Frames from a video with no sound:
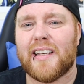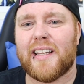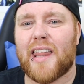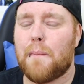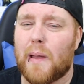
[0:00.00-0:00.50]

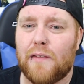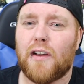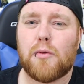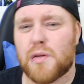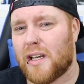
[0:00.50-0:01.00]
They pay
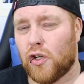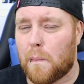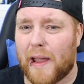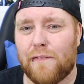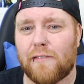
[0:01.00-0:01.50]
50%, you
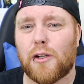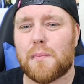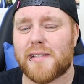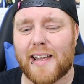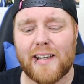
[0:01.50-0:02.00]
pay
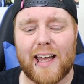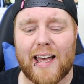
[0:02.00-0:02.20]
50%,